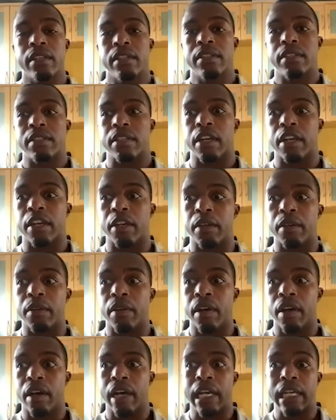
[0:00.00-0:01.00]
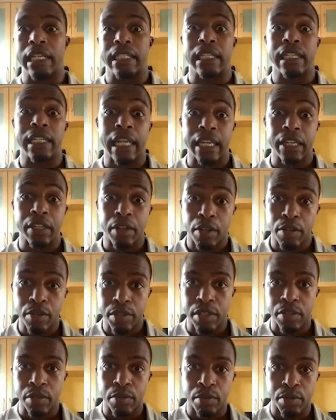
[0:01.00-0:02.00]
So I did a
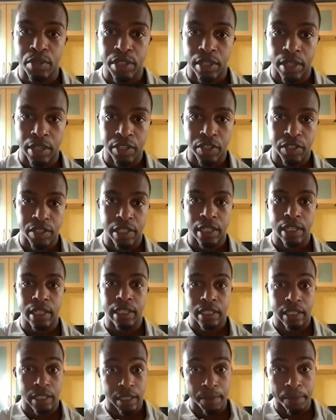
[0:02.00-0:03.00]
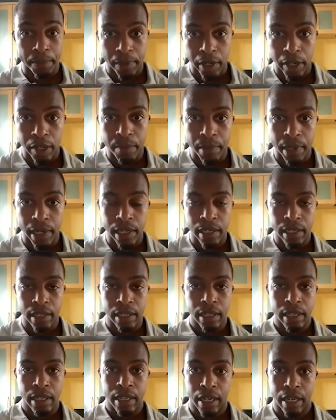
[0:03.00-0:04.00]
coaching course last year, did a diploma,
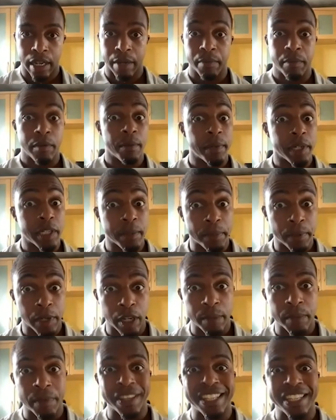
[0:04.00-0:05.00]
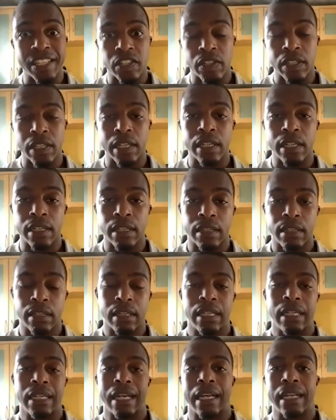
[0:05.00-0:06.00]
got my diploma this year
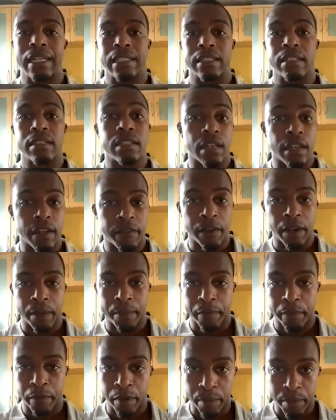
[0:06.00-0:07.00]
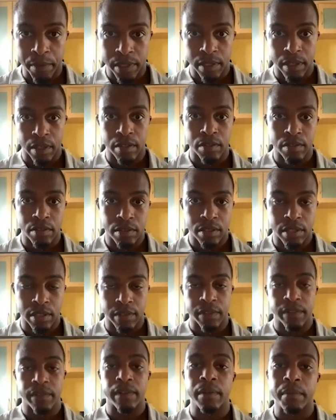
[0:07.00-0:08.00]
as a certified performance coach,
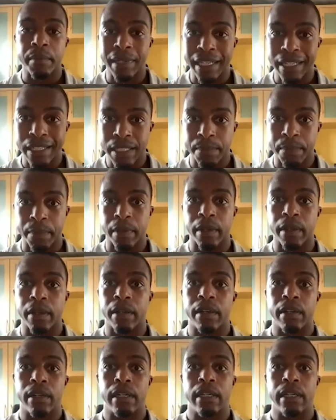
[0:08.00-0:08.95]
self-development expert,